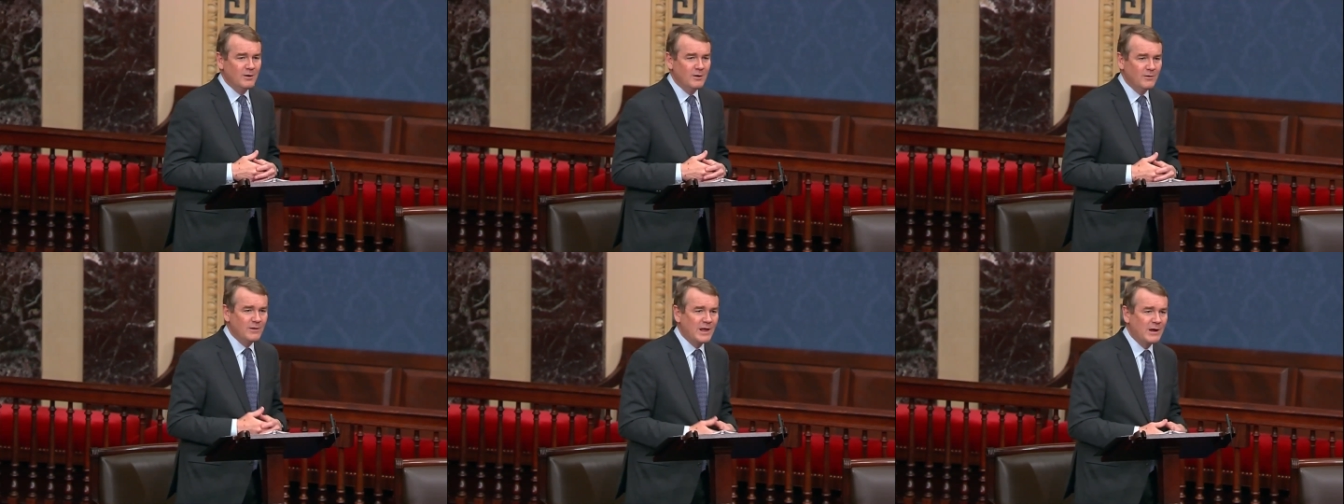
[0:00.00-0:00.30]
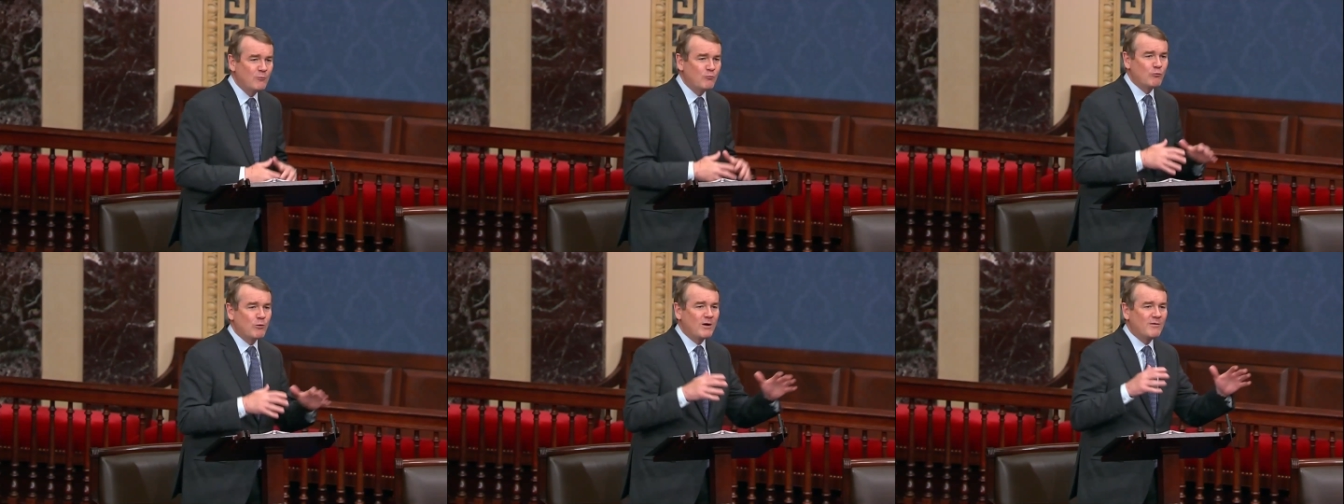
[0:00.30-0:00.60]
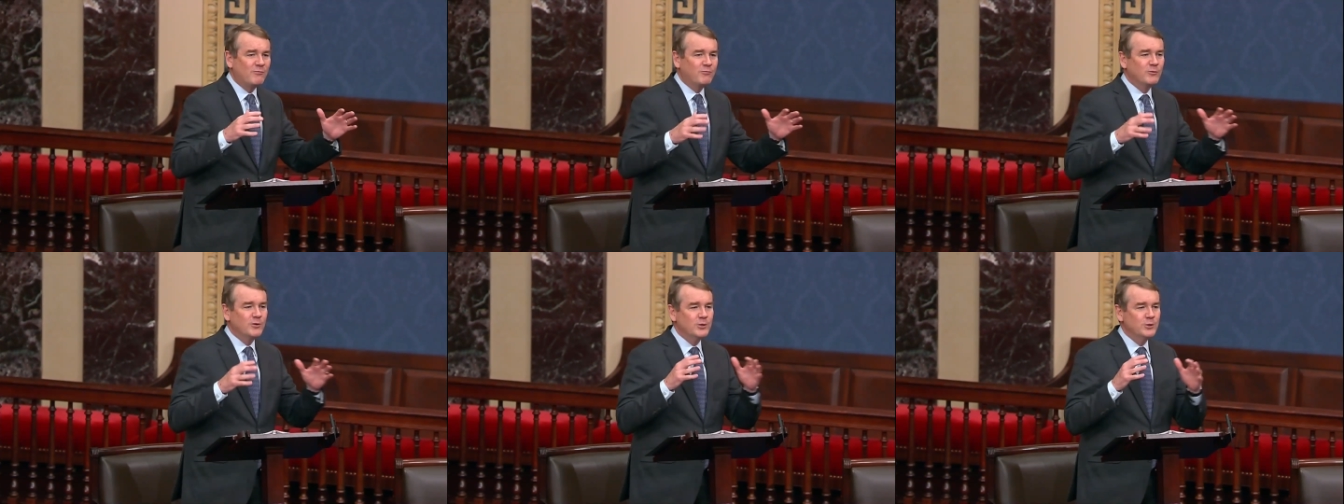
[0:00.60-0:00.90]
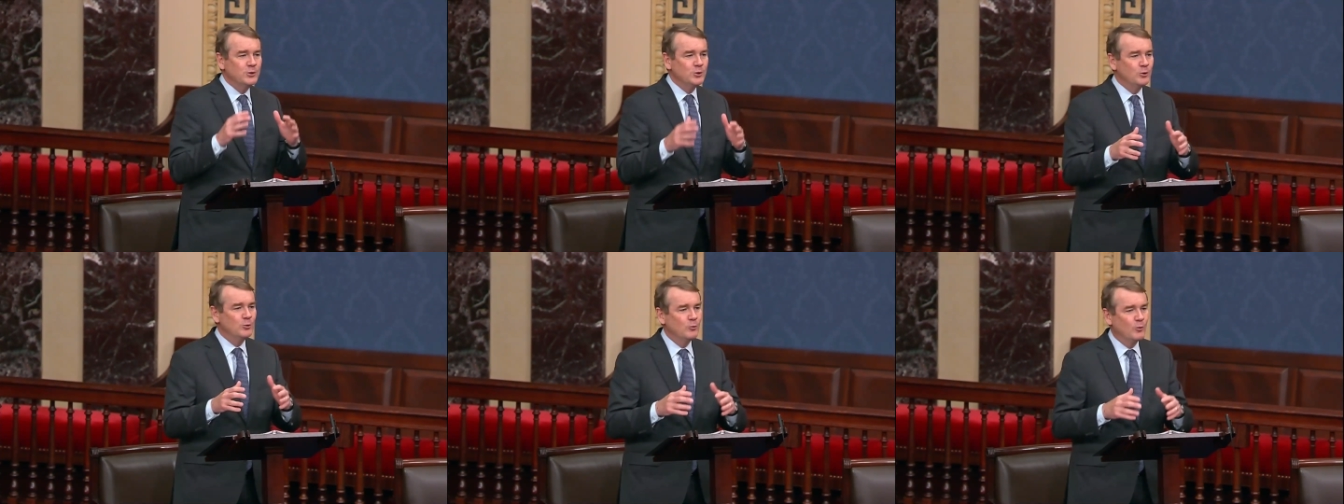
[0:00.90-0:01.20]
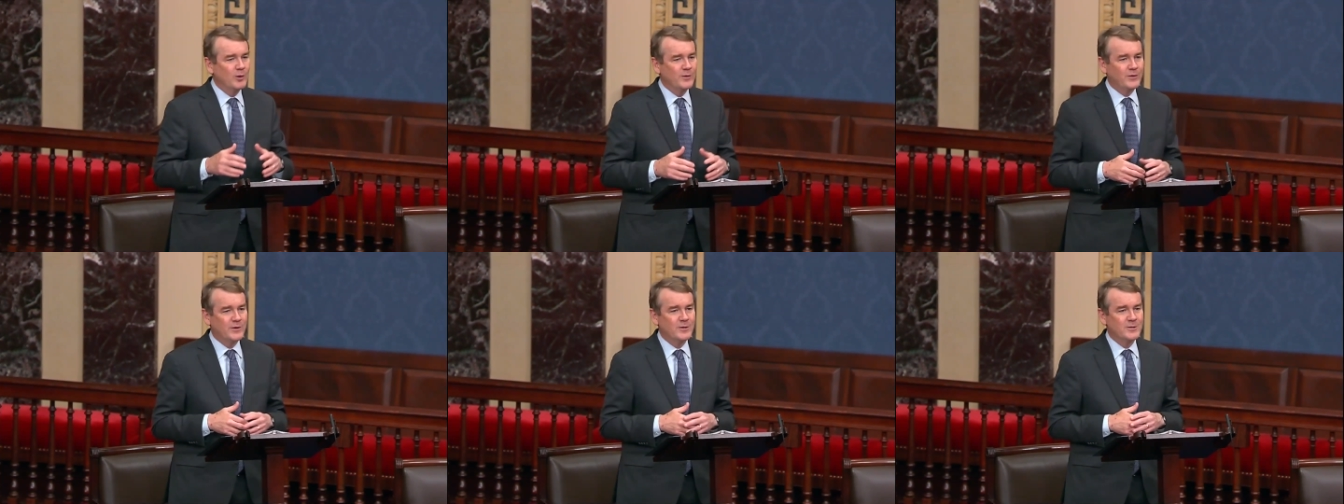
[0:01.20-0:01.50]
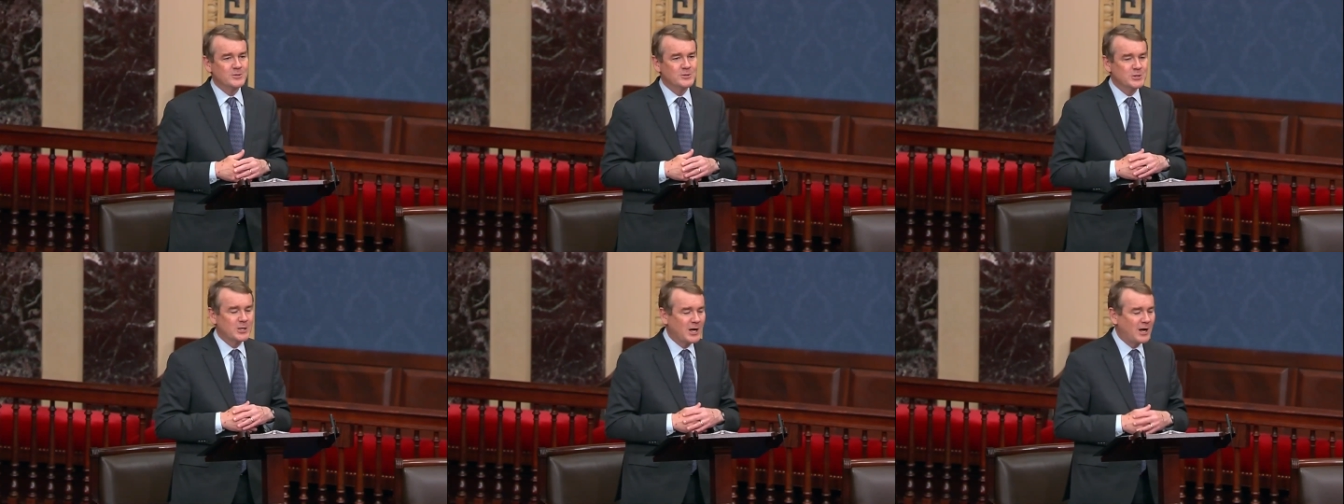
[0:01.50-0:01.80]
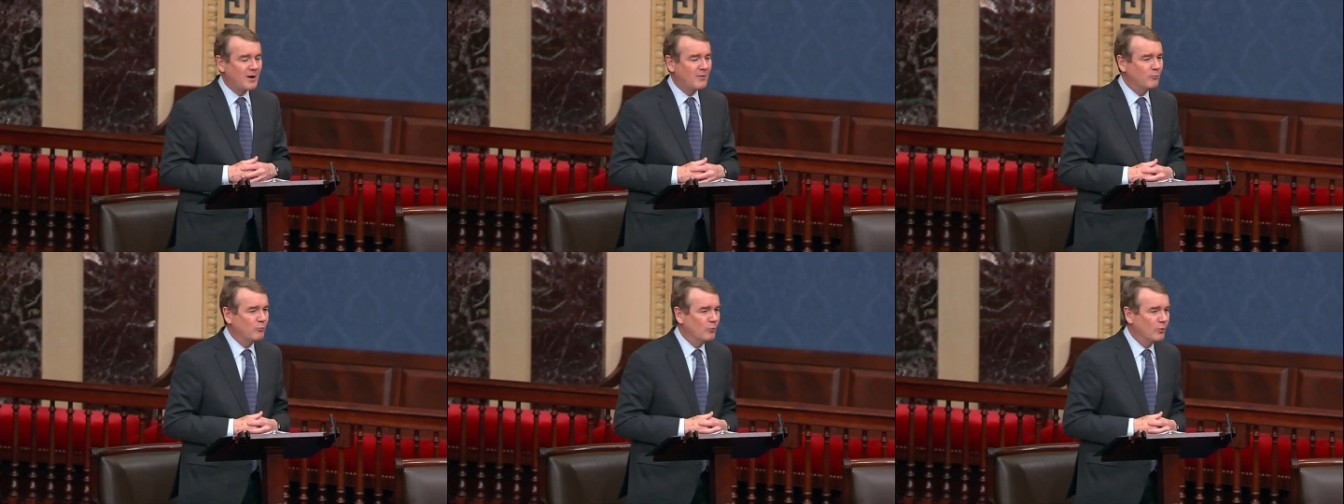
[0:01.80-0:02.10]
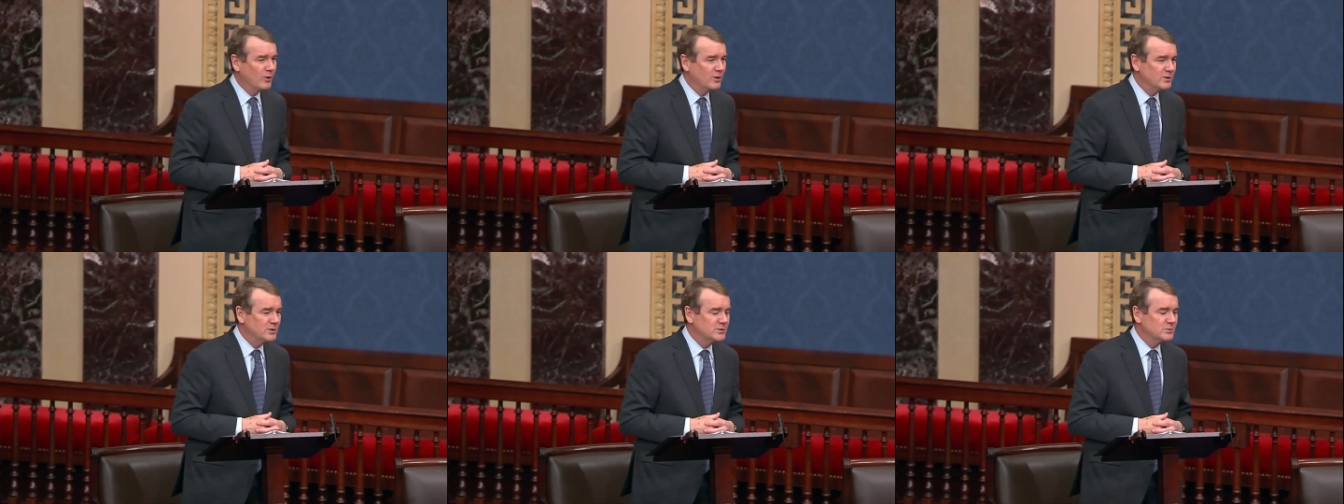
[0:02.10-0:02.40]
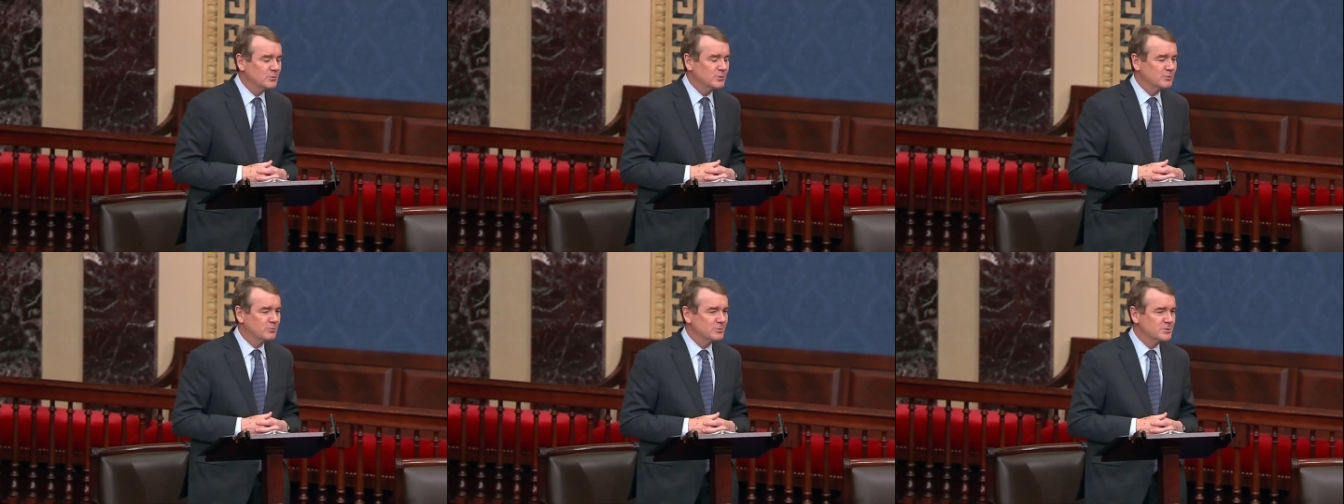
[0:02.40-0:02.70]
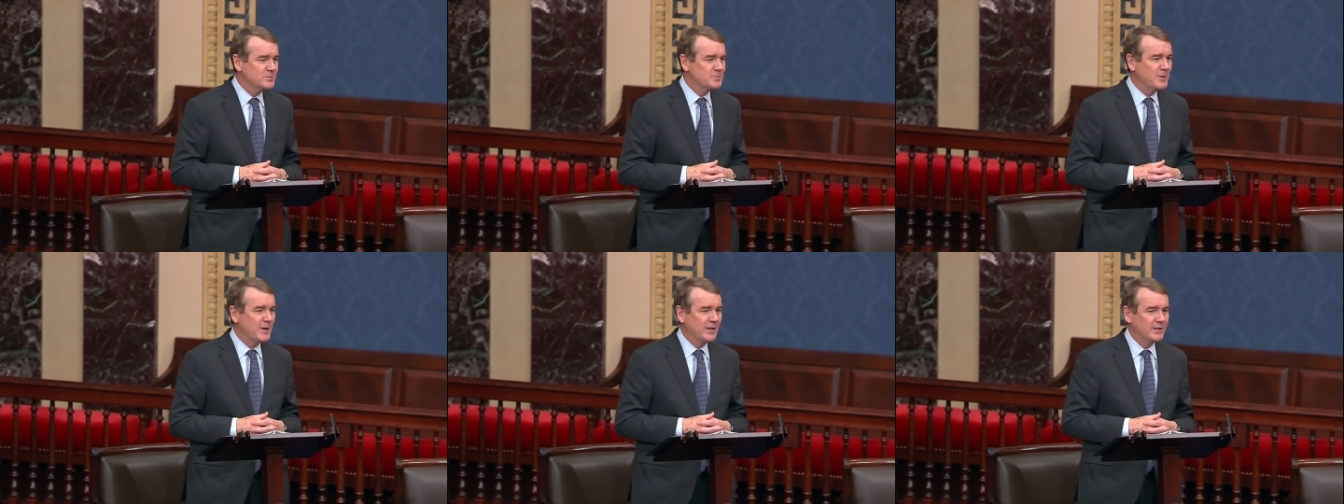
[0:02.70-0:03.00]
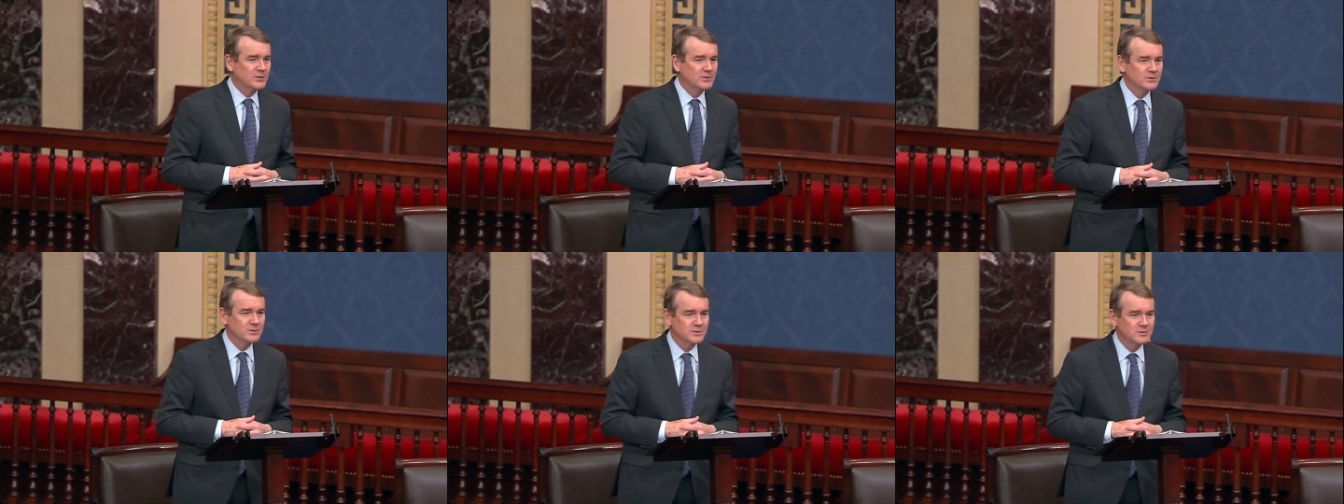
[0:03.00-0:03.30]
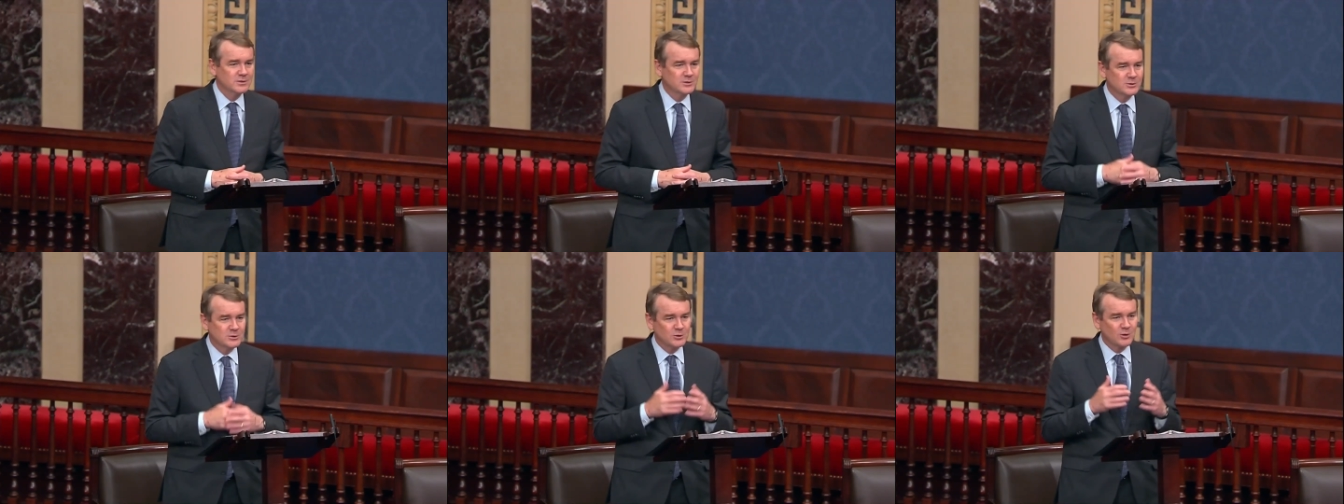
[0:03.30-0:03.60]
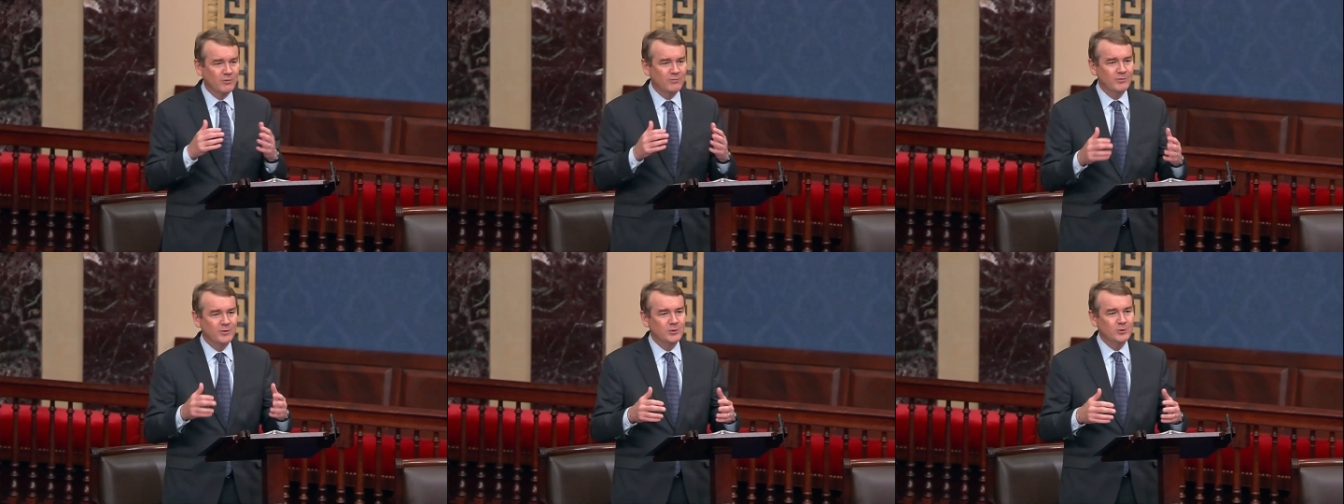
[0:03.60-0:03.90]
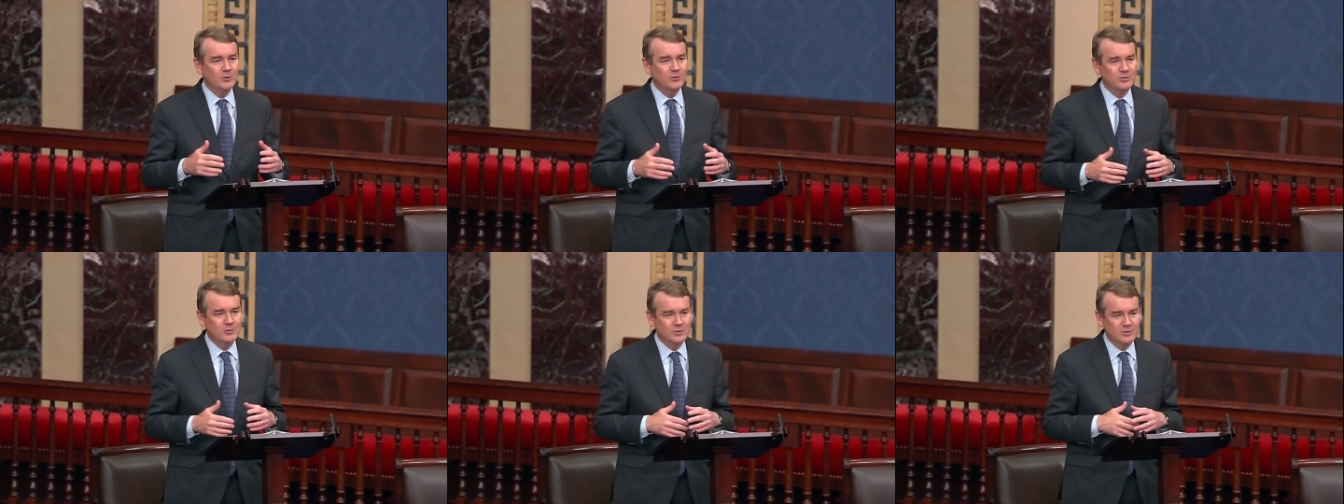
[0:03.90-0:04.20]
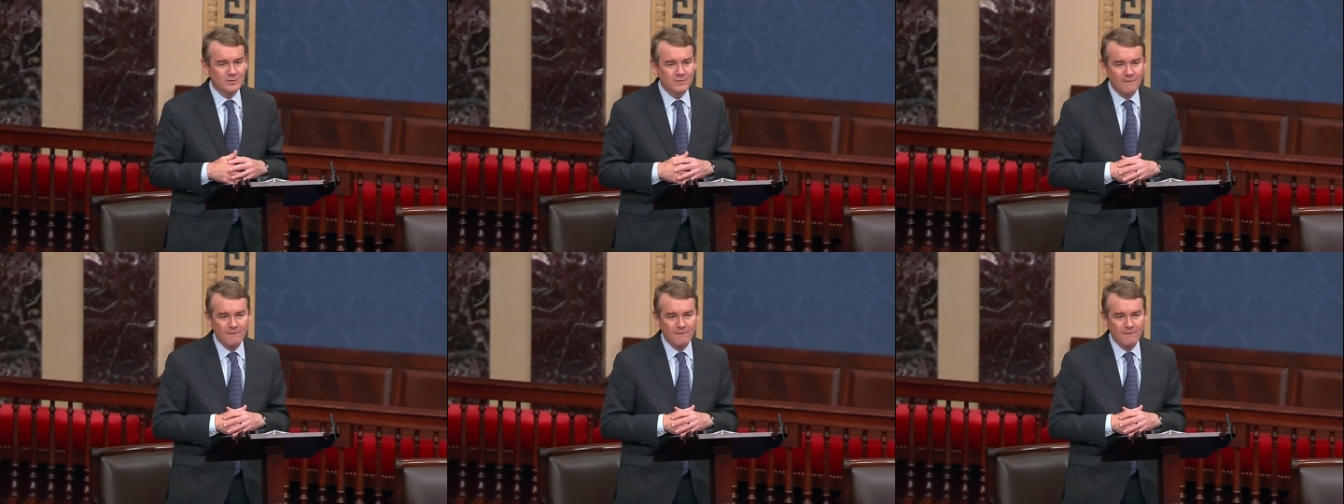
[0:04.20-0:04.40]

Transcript: they roughly knew what their job was with respect to the Soviet Union,